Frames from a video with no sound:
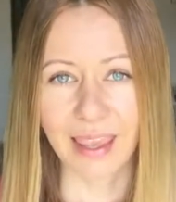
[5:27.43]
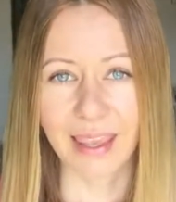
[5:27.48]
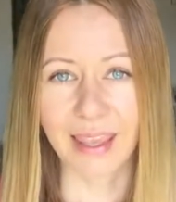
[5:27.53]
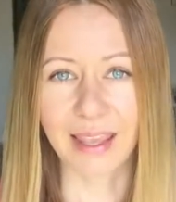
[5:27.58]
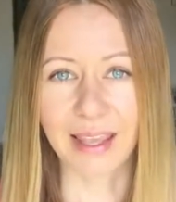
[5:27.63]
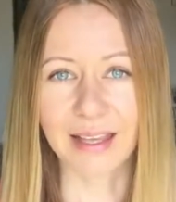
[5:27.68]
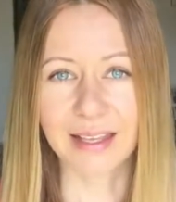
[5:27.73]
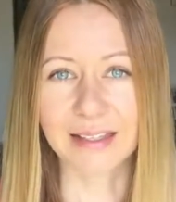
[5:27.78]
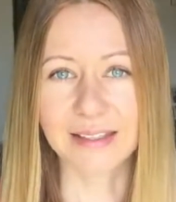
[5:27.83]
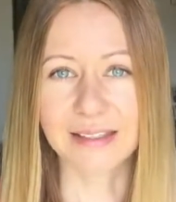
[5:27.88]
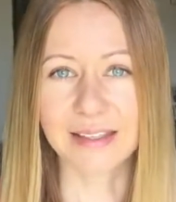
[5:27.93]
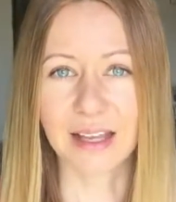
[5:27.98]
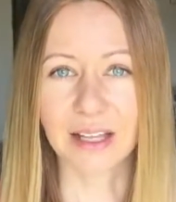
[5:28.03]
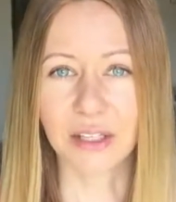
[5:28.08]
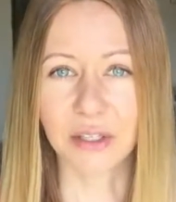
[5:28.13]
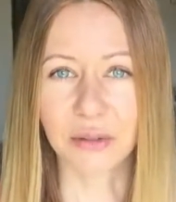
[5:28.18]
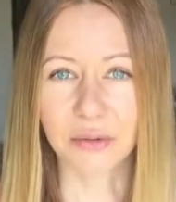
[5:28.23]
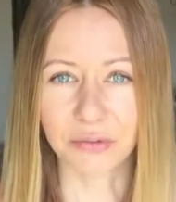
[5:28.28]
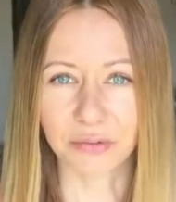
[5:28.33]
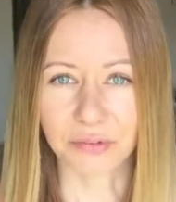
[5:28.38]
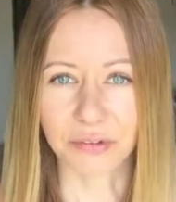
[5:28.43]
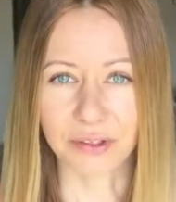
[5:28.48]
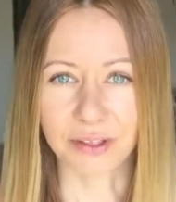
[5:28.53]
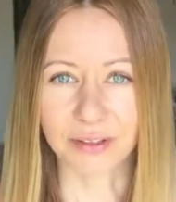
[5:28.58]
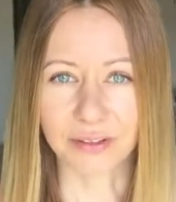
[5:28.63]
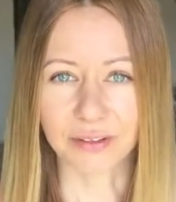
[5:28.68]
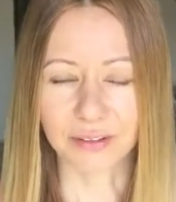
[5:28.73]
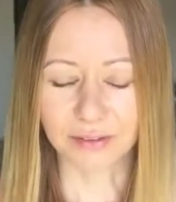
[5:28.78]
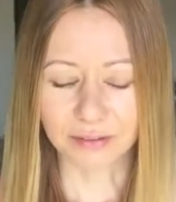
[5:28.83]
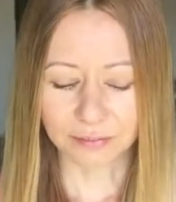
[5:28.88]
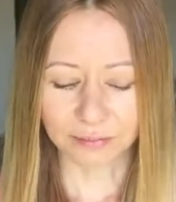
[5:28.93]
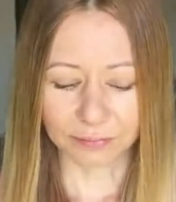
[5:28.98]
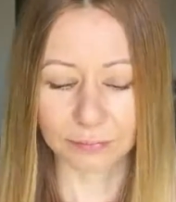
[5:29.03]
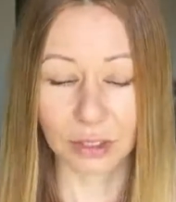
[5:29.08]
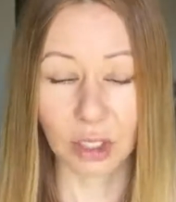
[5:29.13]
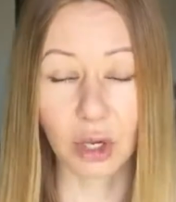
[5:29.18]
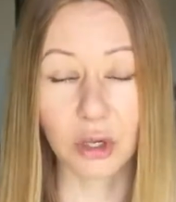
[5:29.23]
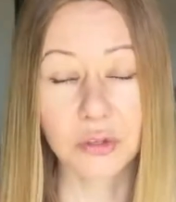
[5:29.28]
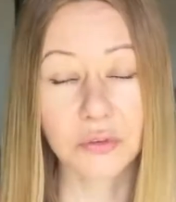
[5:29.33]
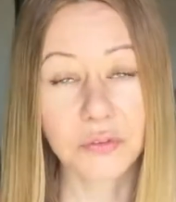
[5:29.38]
is you feel
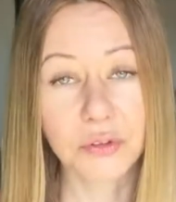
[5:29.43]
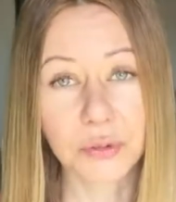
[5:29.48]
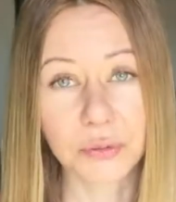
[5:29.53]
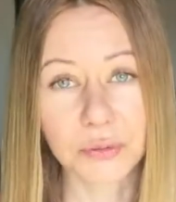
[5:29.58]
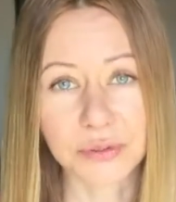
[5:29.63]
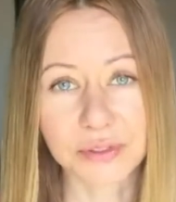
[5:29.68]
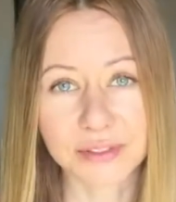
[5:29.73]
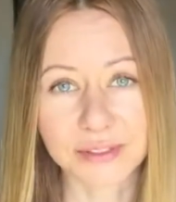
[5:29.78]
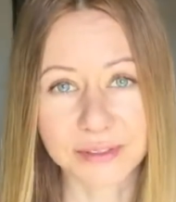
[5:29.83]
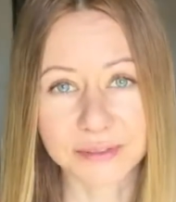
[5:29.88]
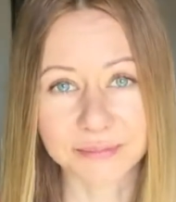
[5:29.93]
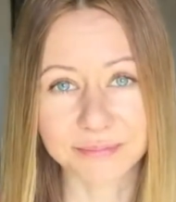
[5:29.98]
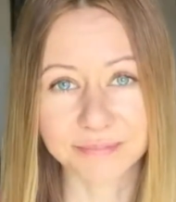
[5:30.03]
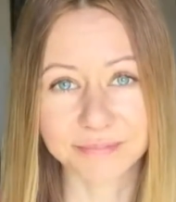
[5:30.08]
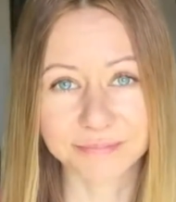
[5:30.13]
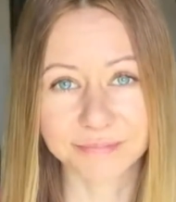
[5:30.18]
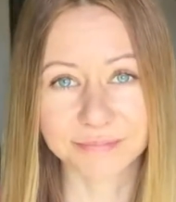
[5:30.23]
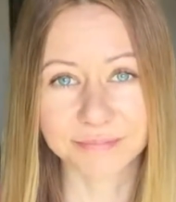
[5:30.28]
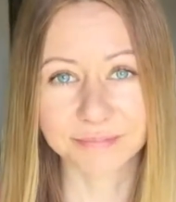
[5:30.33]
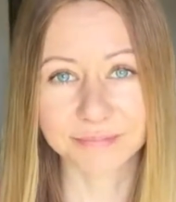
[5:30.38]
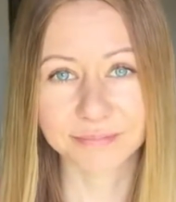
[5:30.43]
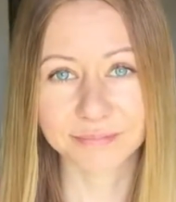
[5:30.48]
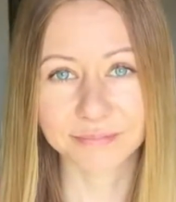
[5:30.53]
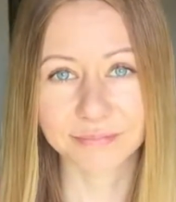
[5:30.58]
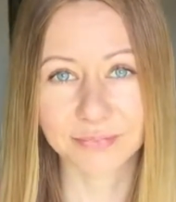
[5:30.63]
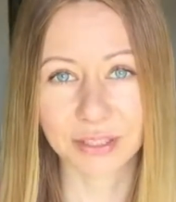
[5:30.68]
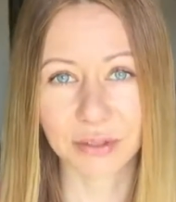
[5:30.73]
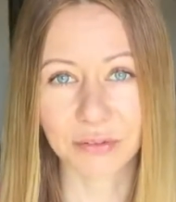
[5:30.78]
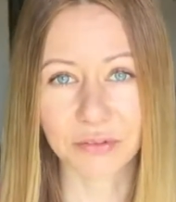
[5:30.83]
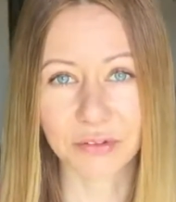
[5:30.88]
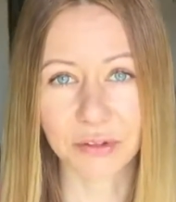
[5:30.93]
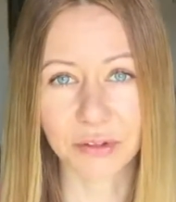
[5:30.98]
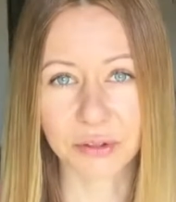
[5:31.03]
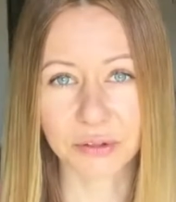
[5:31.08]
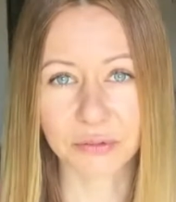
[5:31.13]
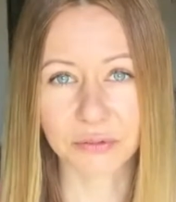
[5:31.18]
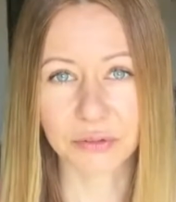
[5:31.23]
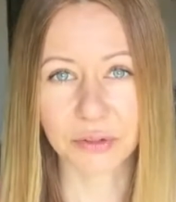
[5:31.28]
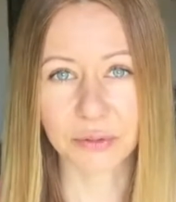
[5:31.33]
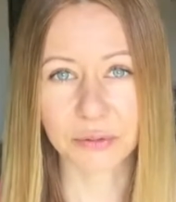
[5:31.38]
confused. You feel
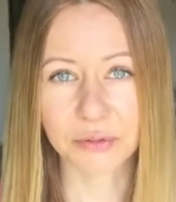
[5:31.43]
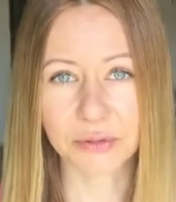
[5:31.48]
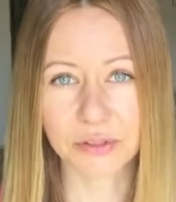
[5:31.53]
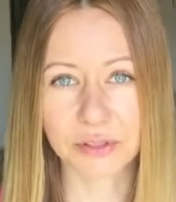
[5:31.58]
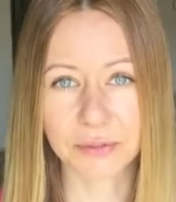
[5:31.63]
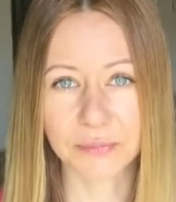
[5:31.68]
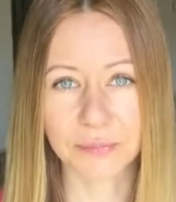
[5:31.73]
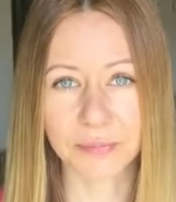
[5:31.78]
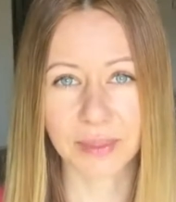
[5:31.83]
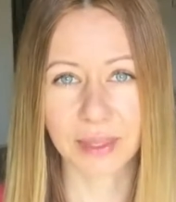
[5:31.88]
confused.